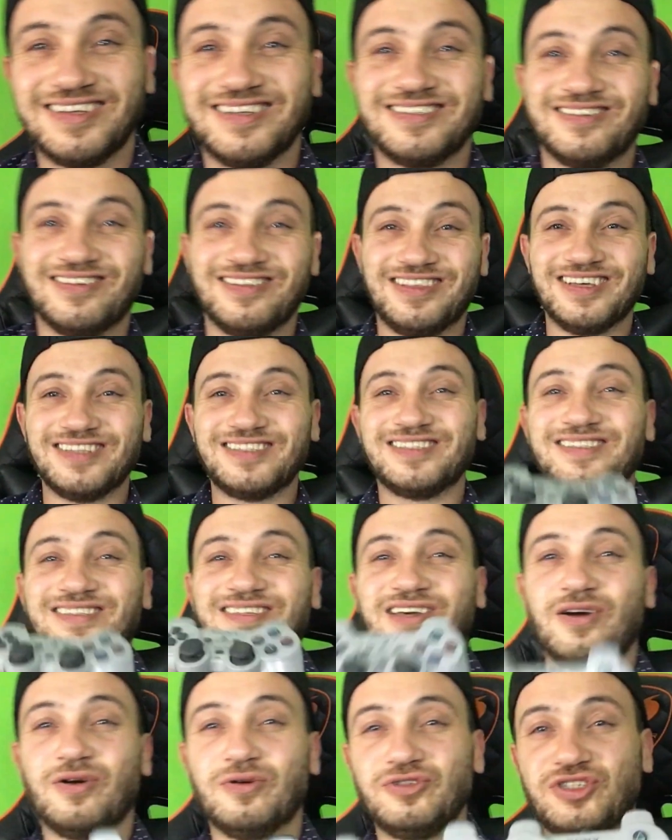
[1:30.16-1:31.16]
So this is
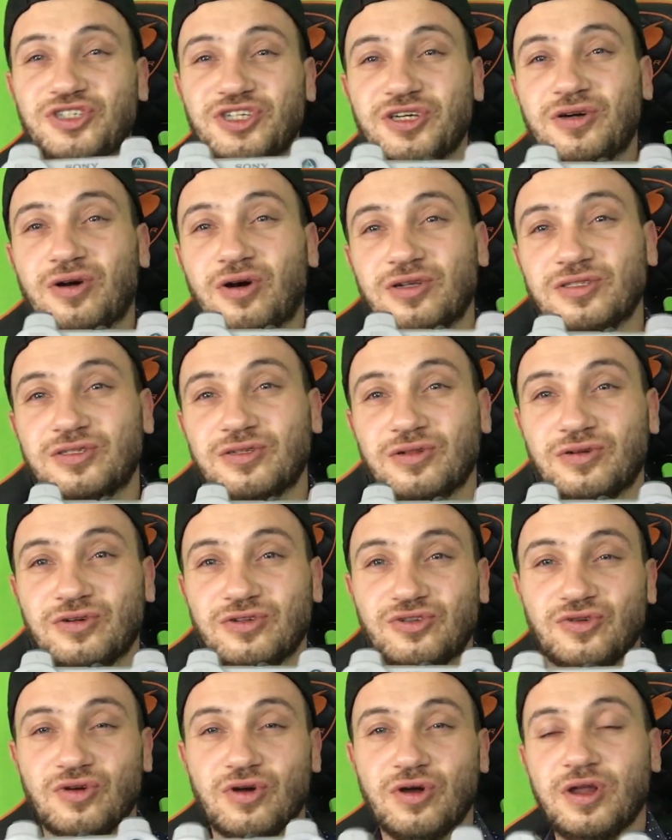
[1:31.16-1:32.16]
the OG console
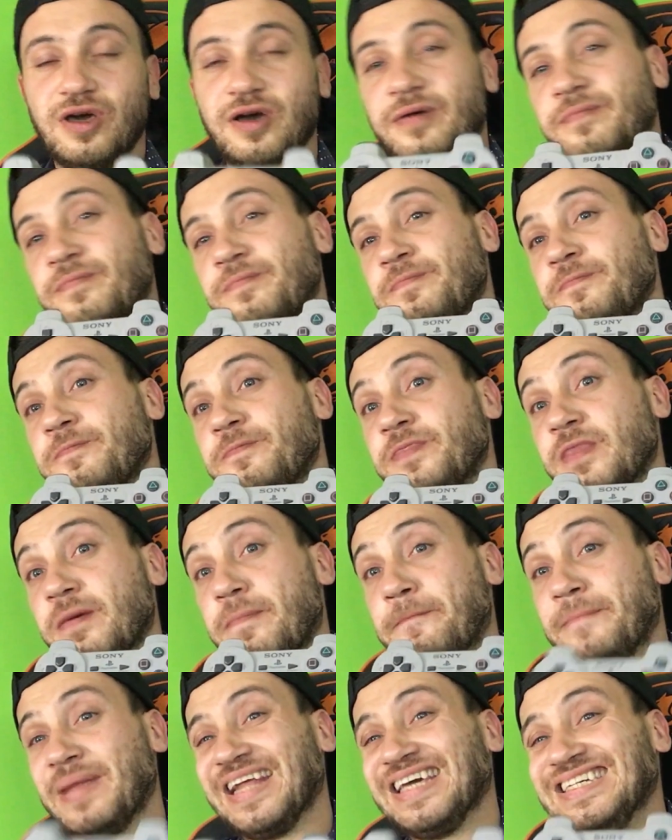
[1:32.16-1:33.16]
controller, the
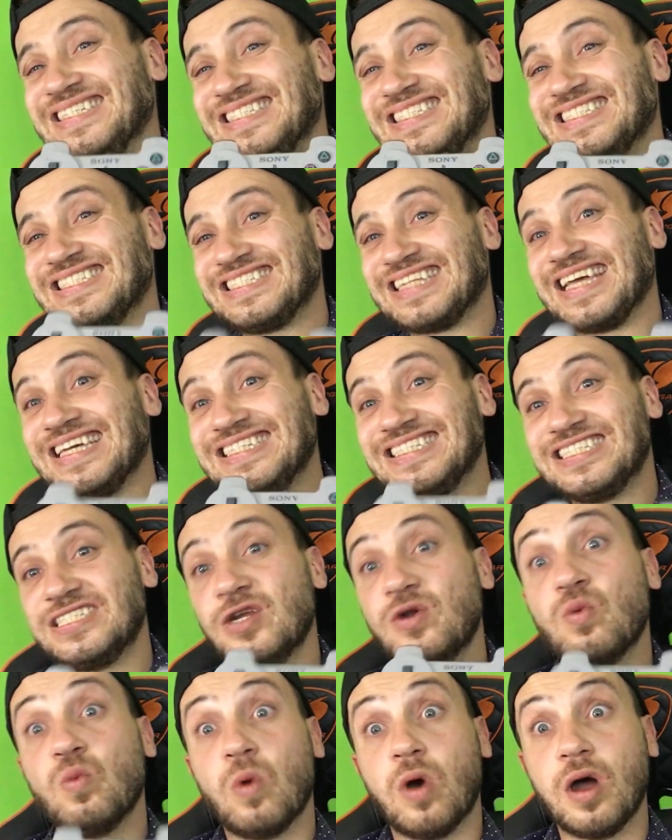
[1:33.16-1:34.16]

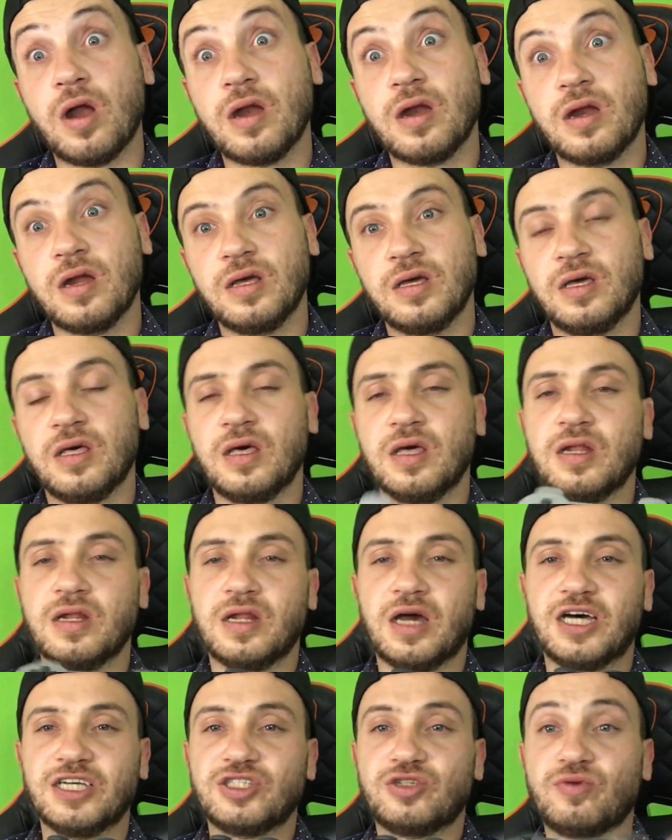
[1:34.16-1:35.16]
PlayStation 1.
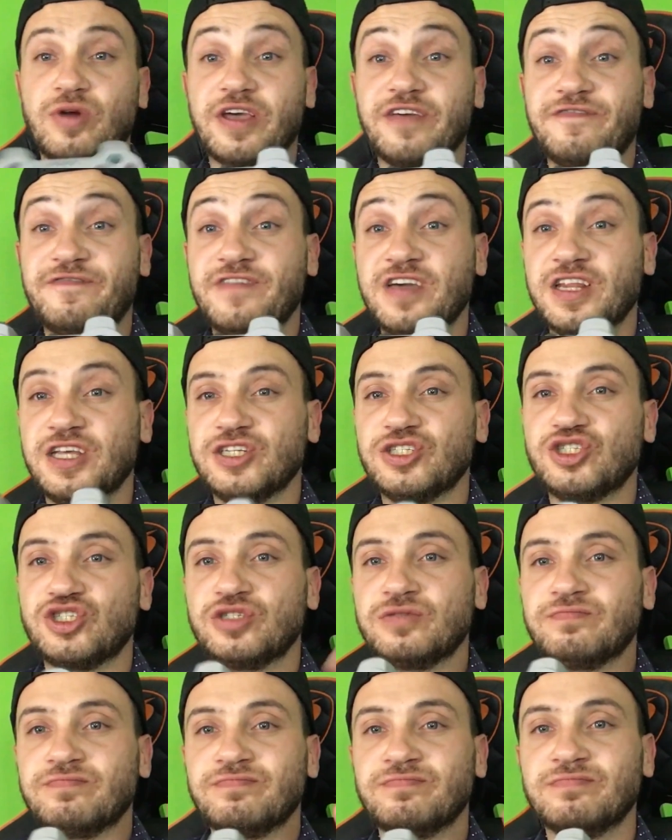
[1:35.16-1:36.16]
Nice gray
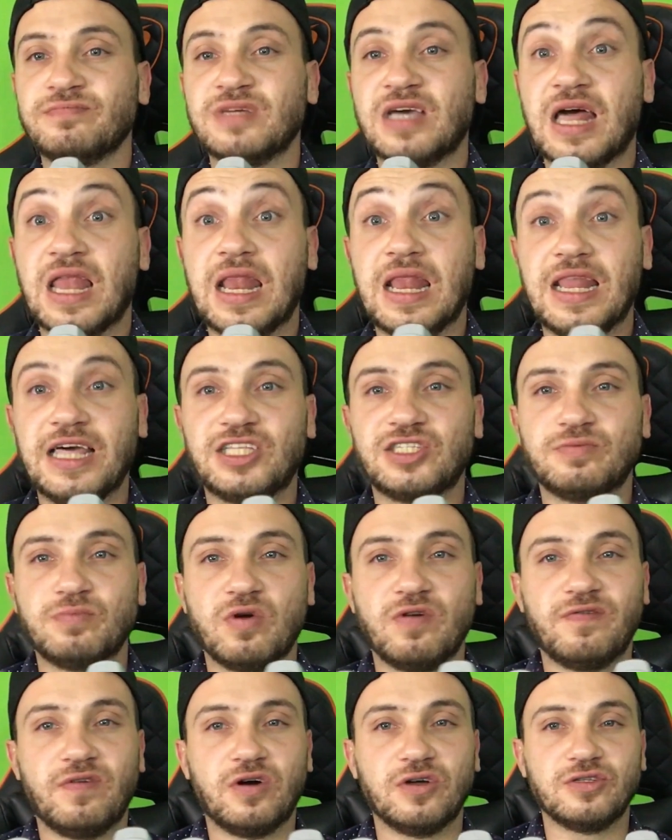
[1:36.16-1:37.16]
finish. Let's
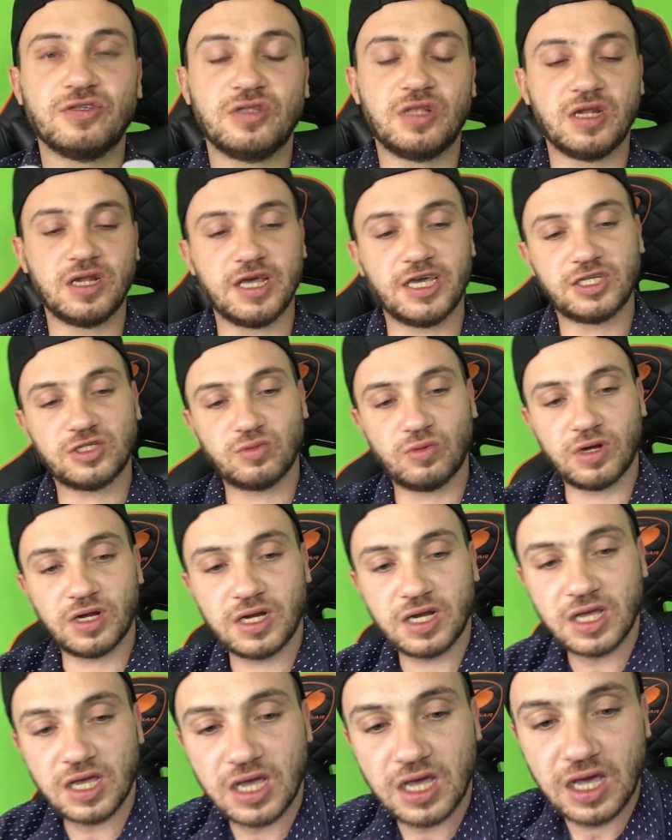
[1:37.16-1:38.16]
move on to the next one.
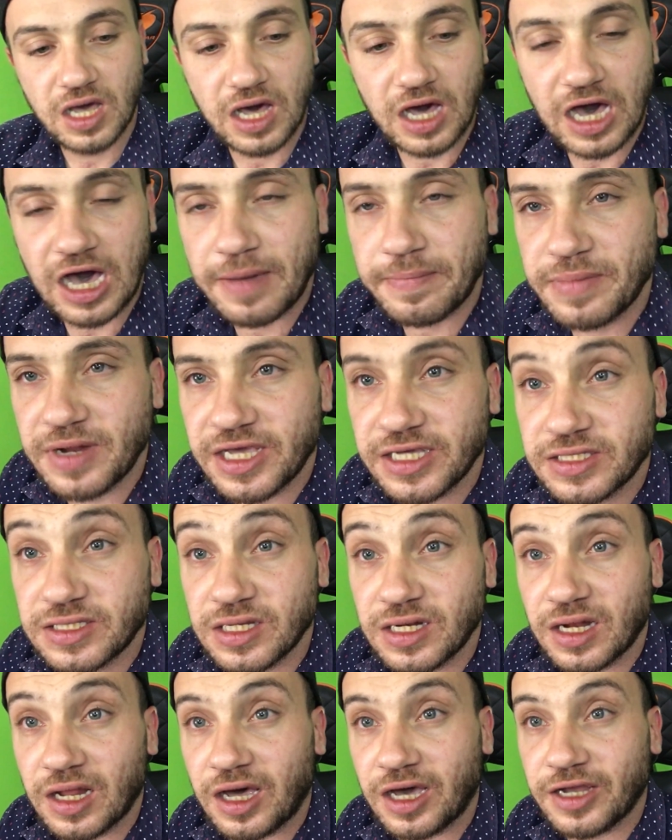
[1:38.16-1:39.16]
Up next
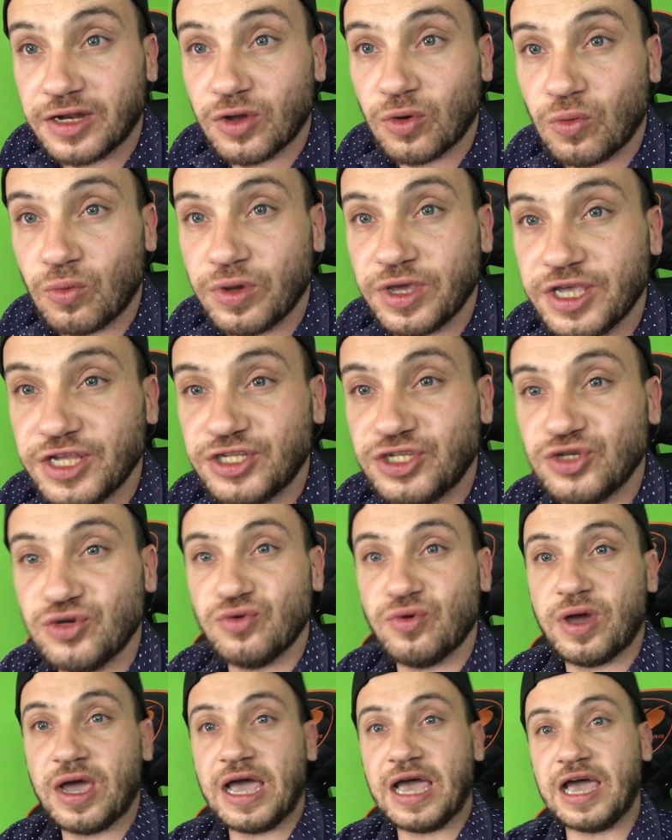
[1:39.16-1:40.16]
in line, we
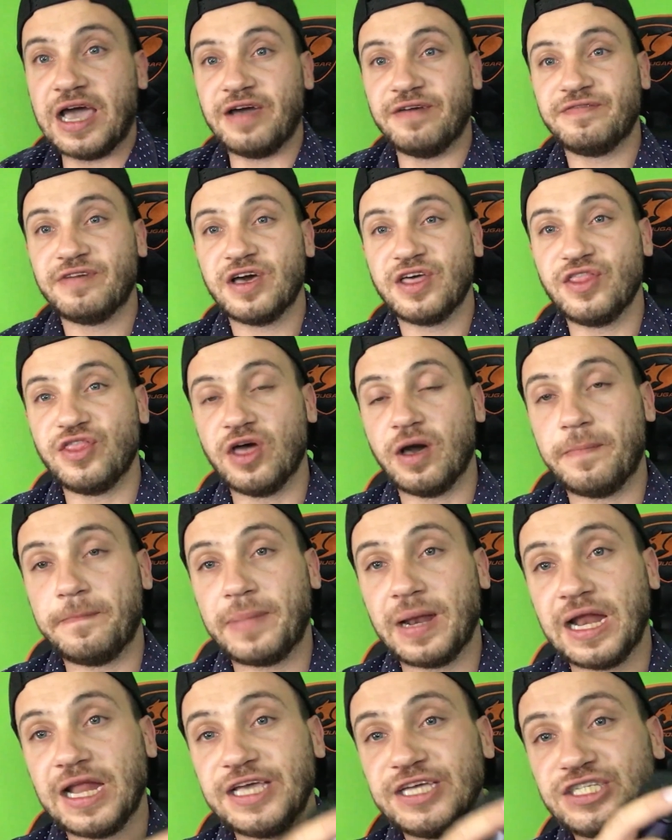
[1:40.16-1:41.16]
do have the
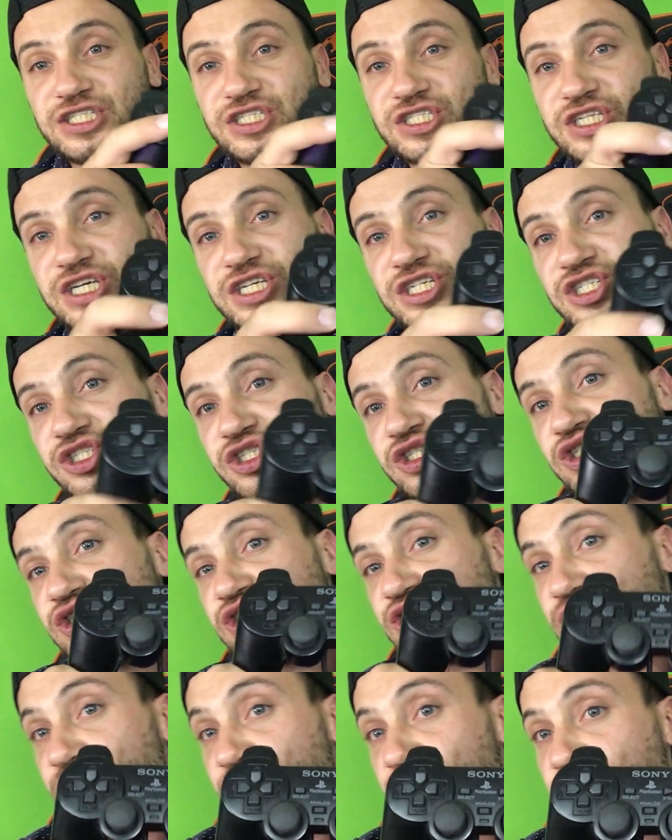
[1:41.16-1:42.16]
PlayStation
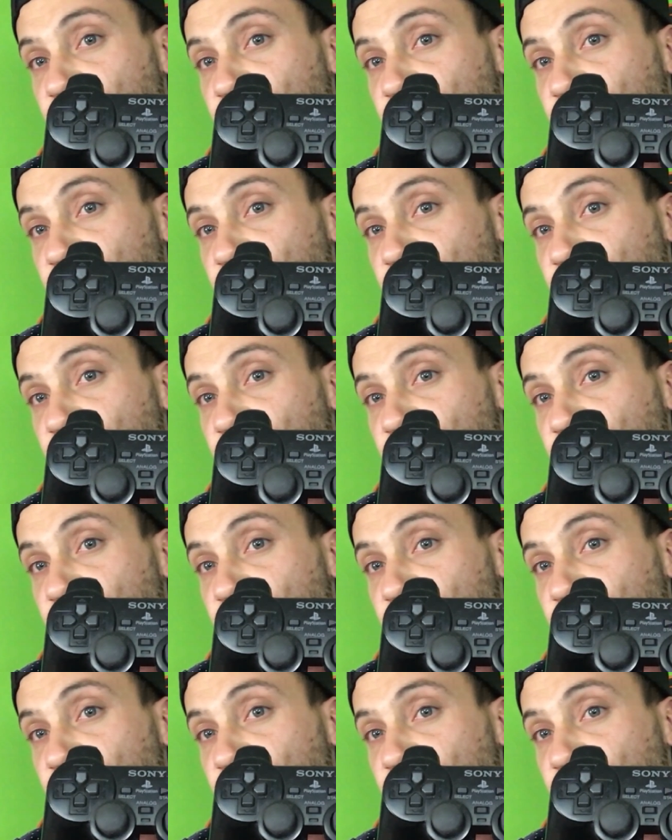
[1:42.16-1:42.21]
2.